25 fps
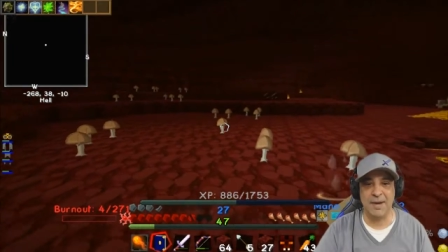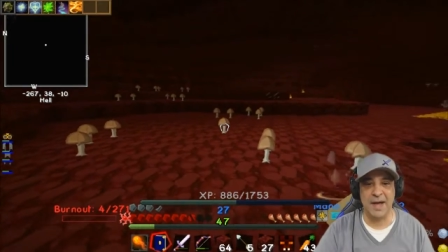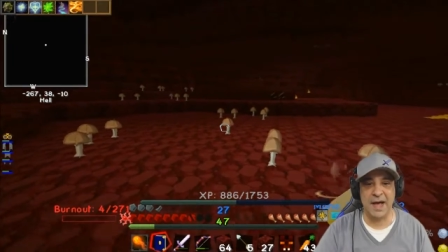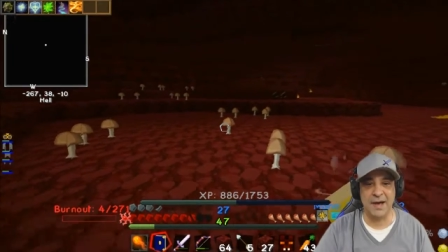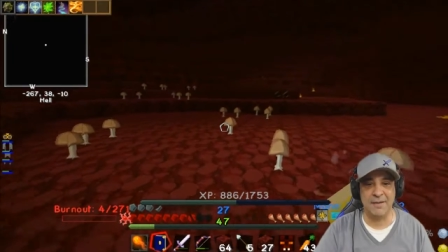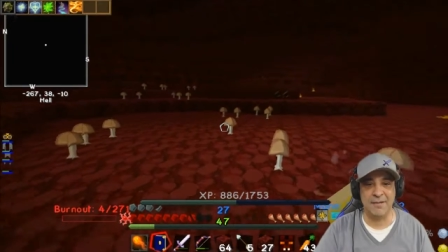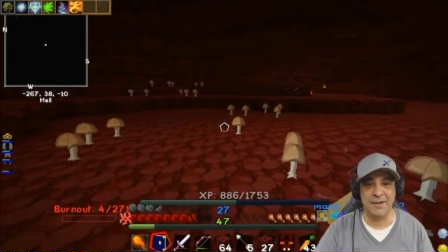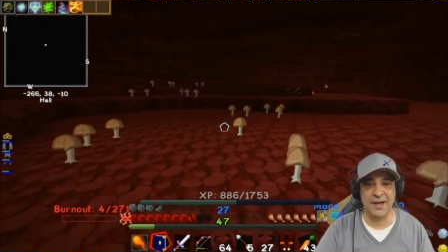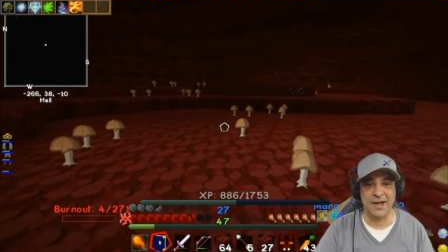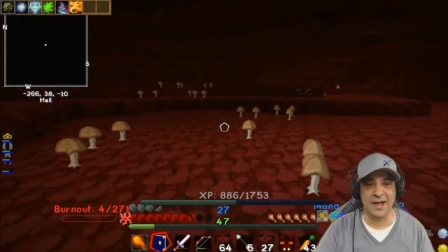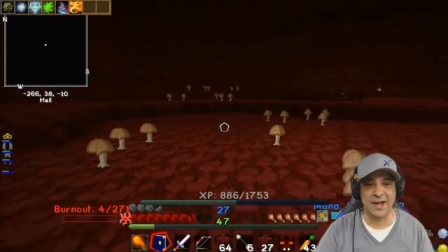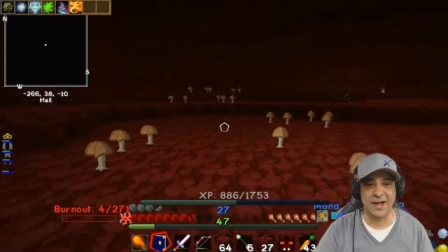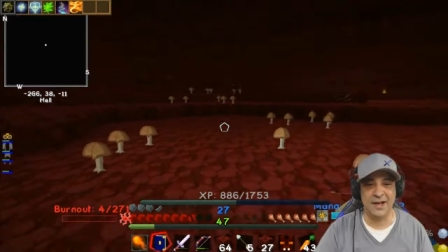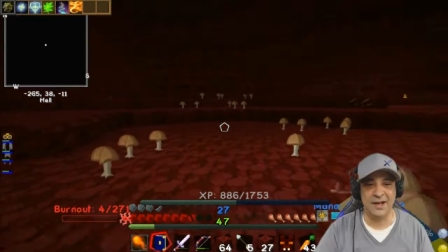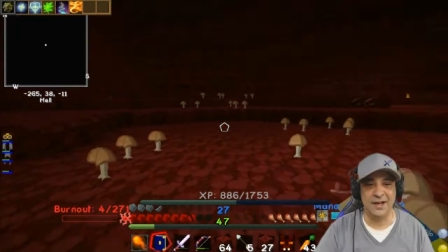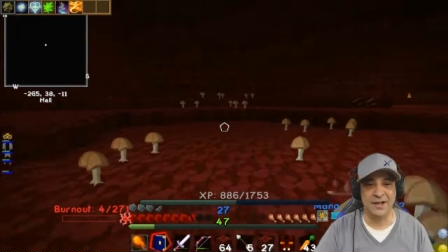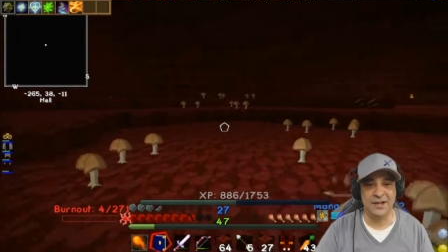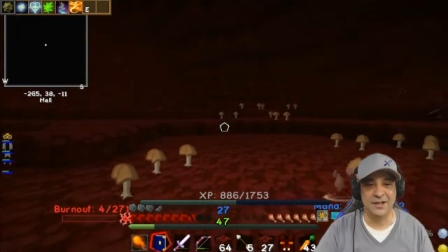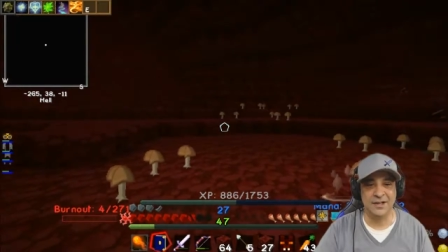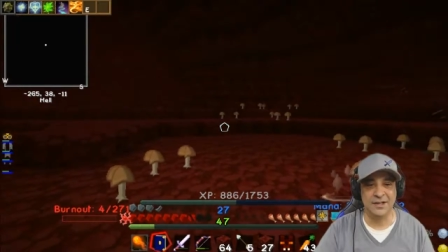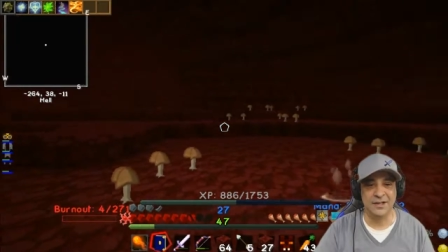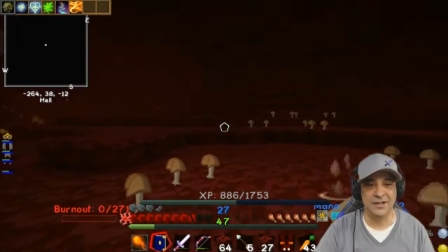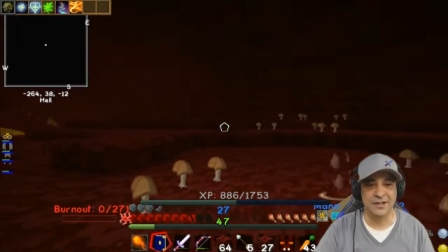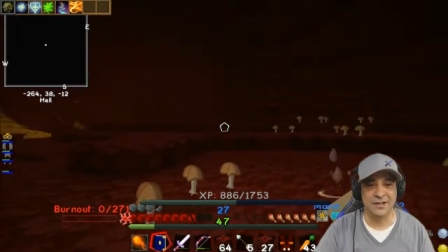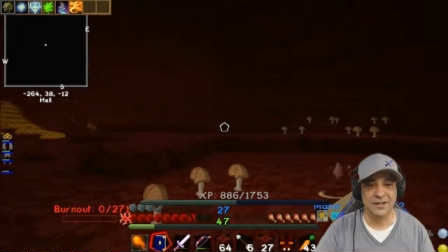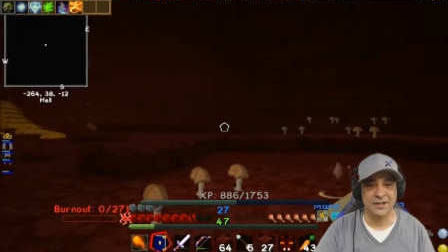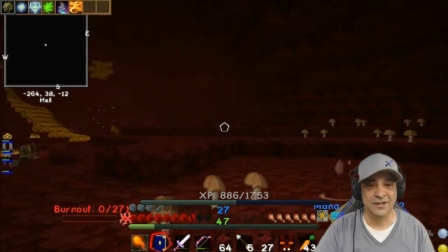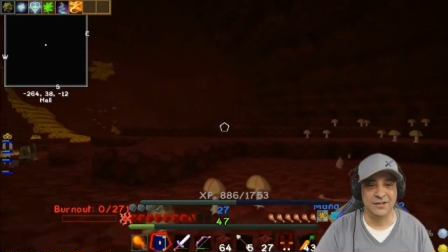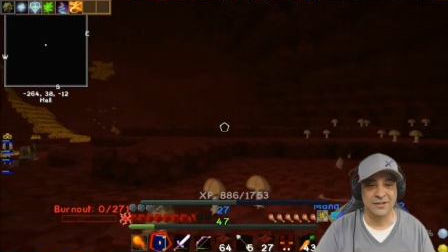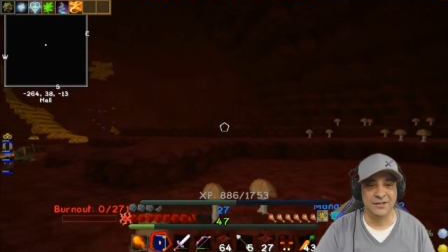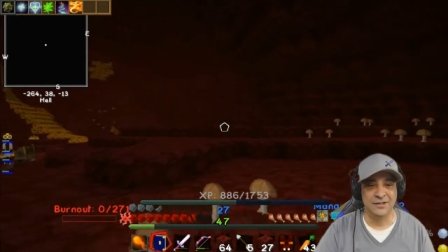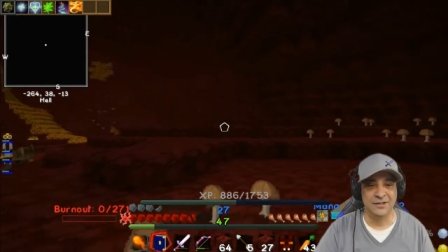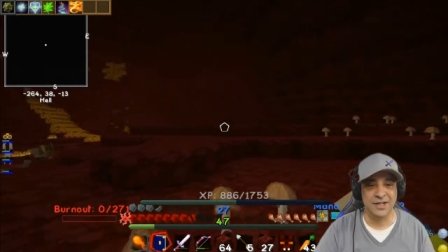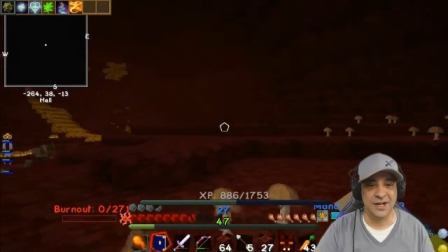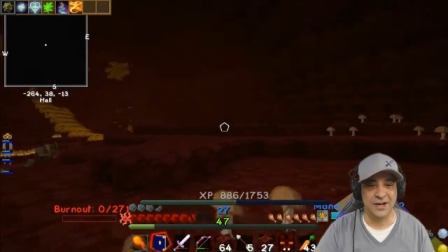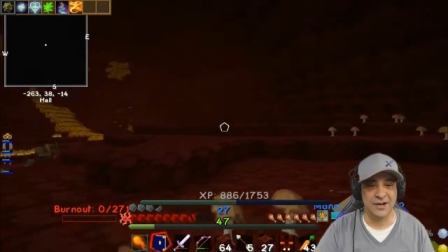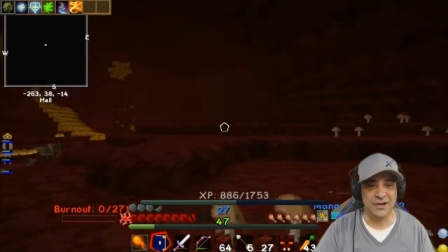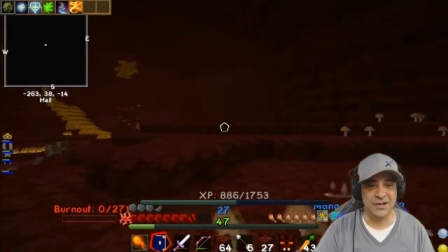Baby,
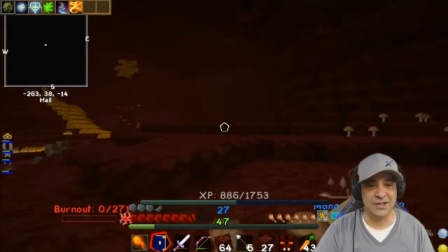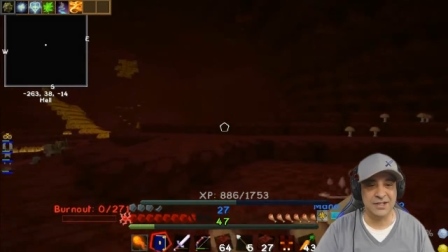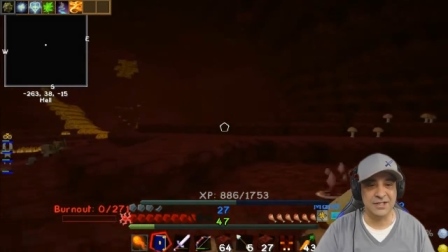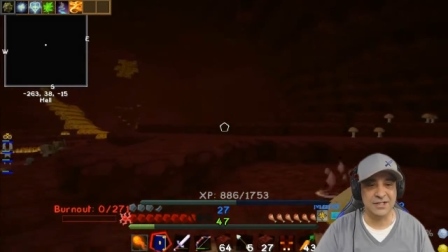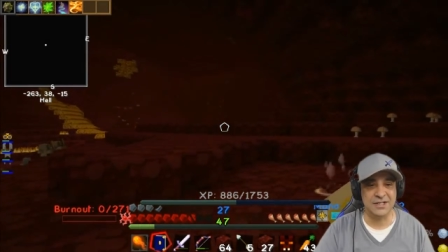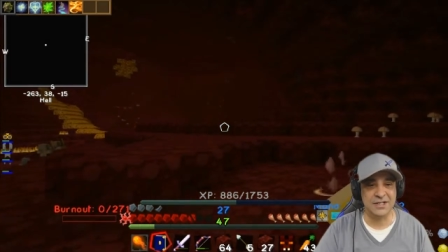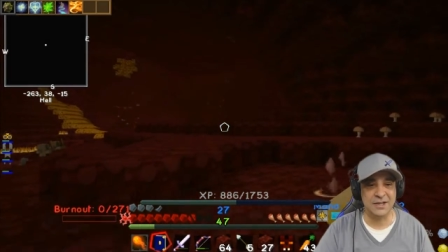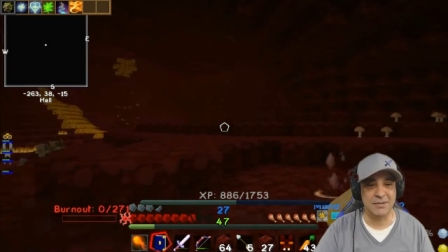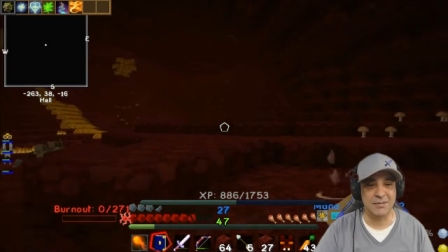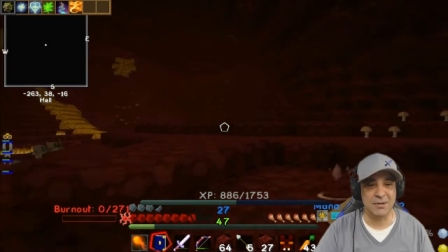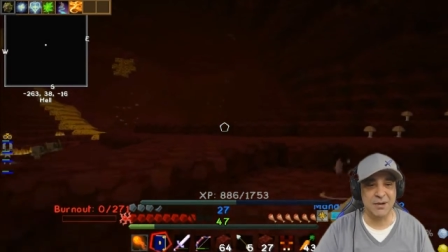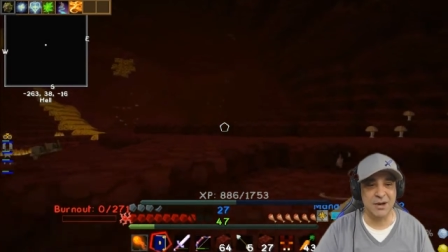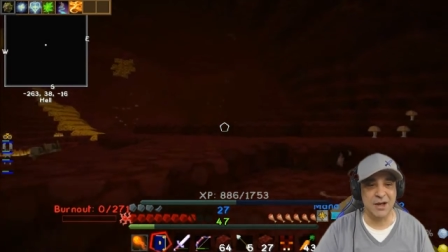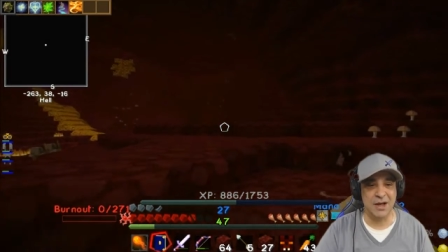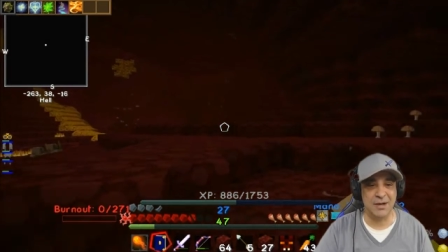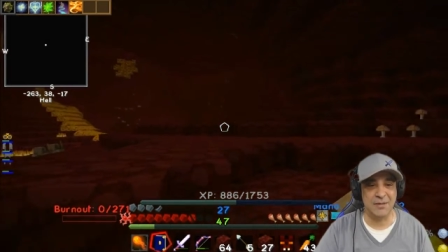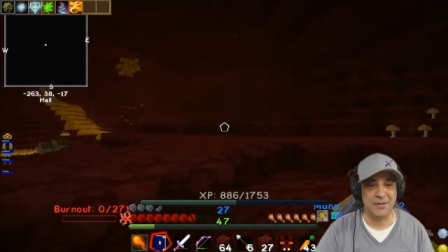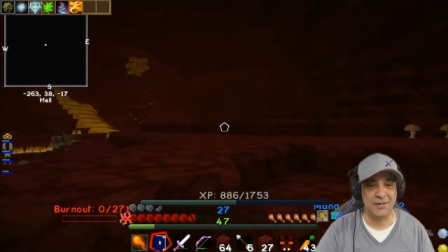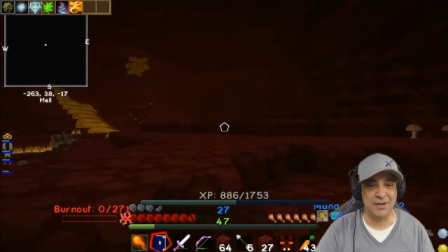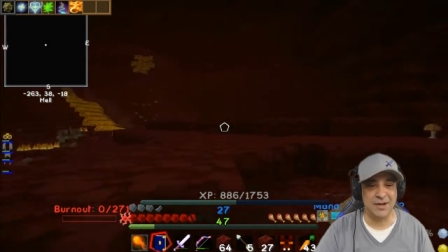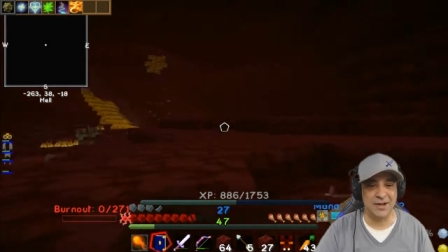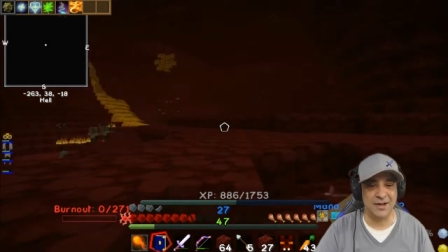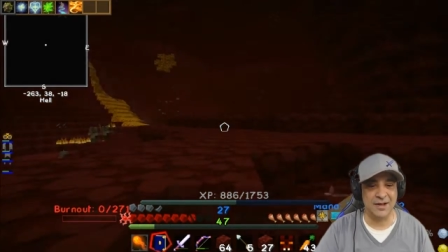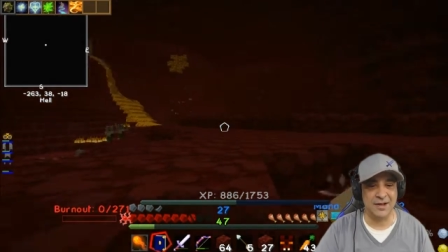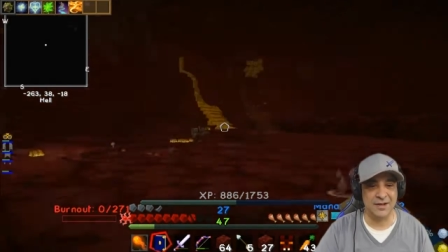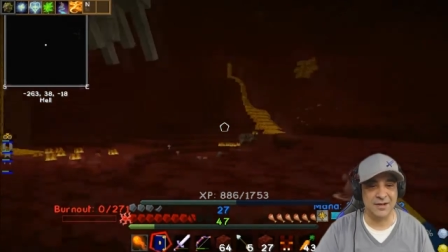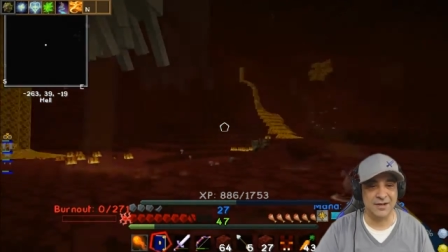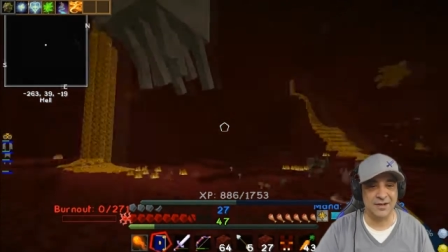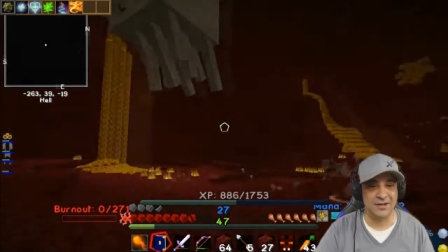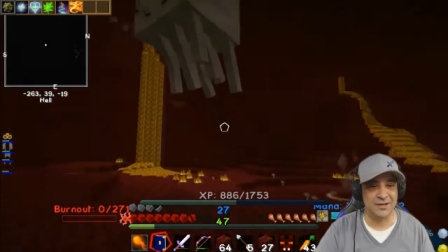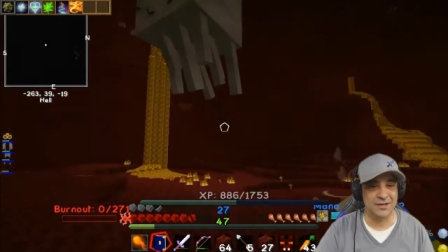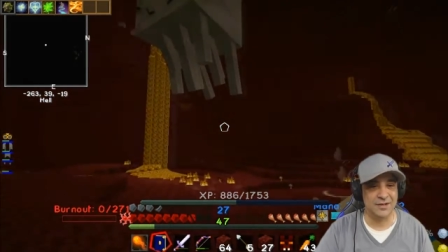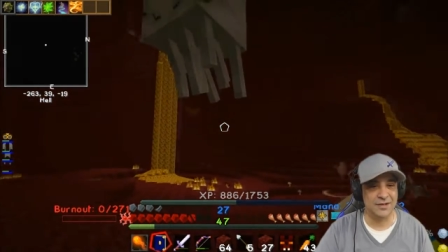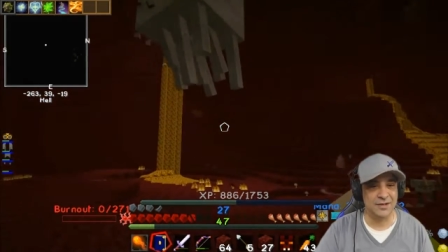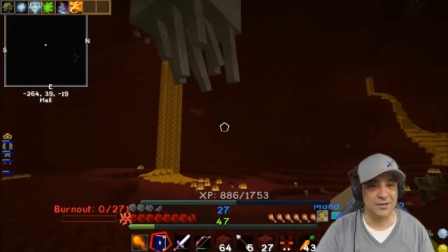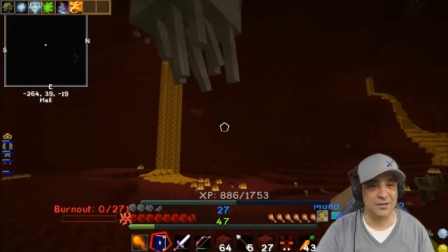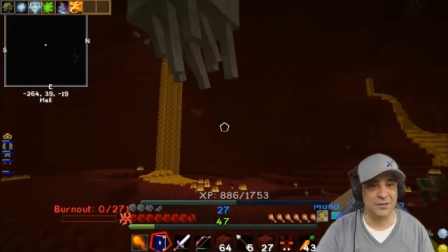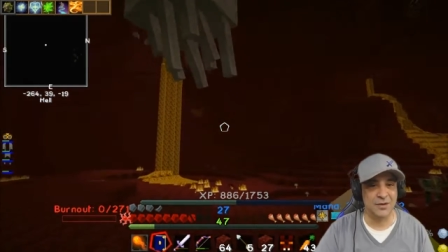seriously, baby,
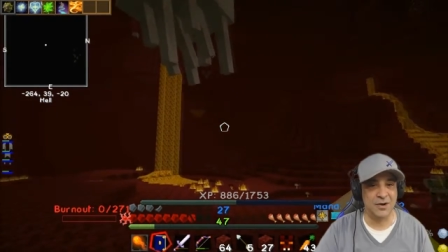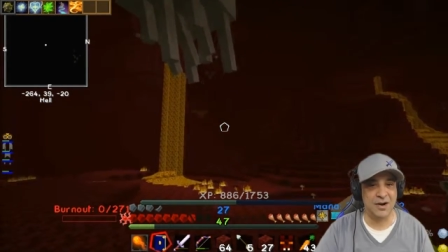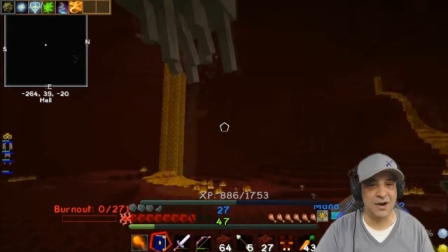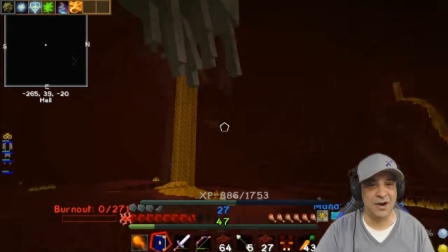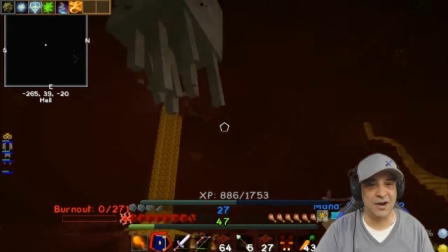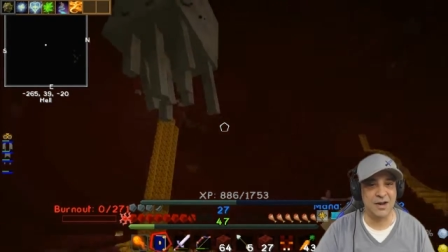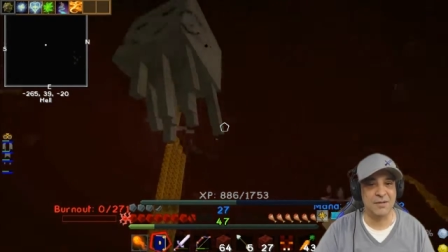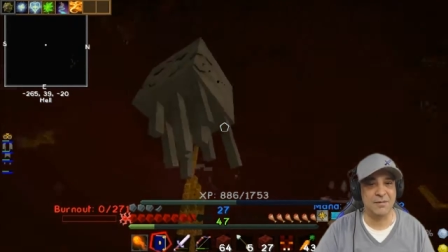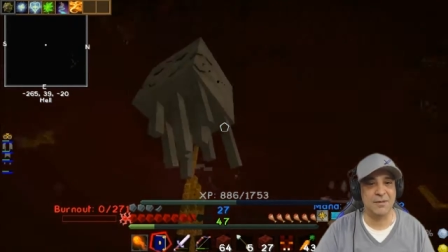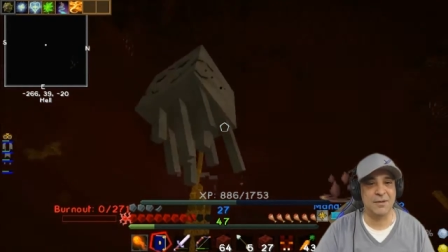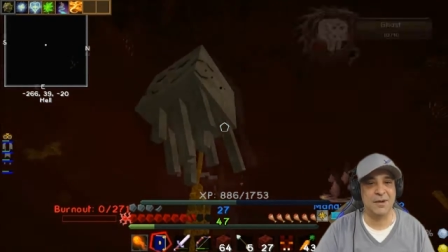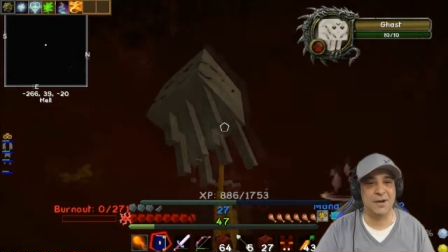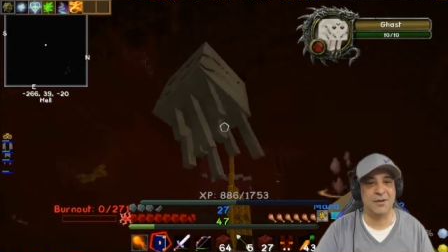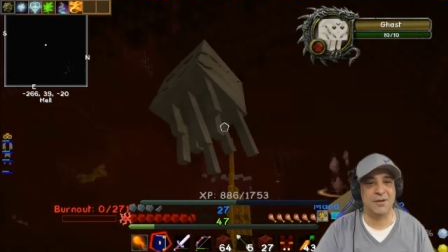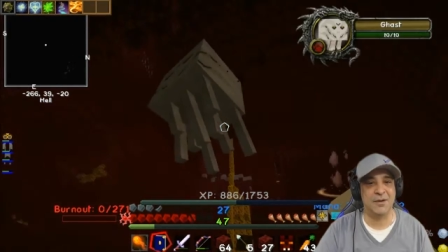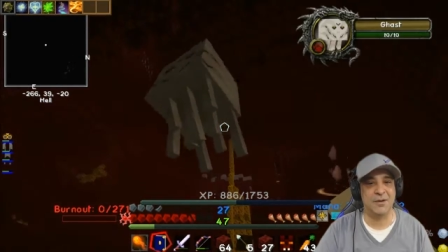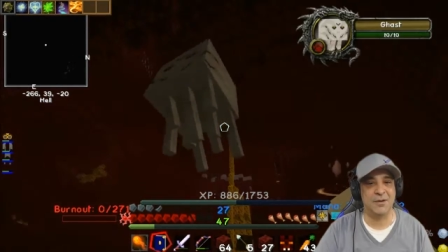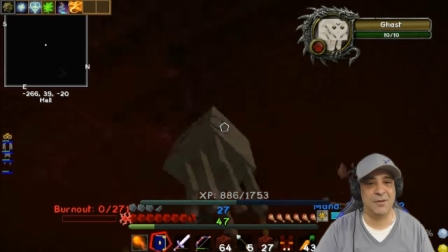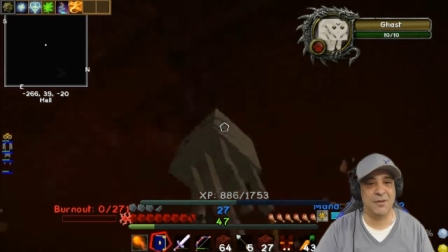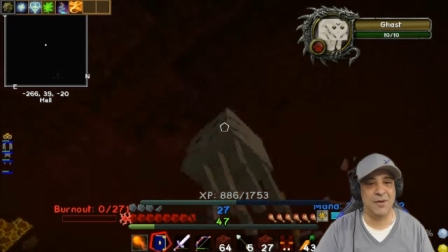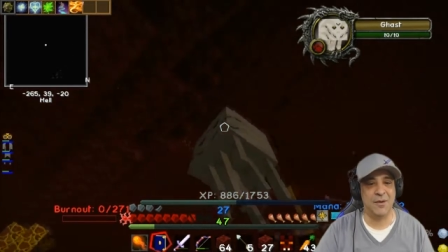where are you, baby?